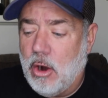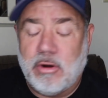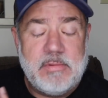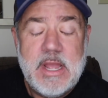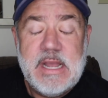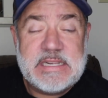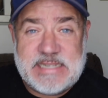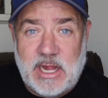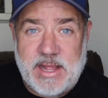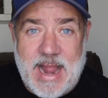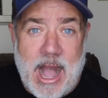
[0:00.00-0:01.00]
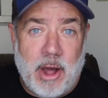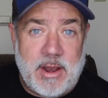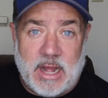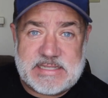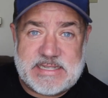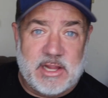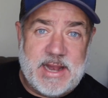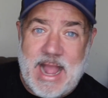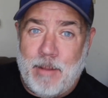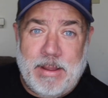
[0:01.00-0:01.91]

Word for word: or selling out, not selling out.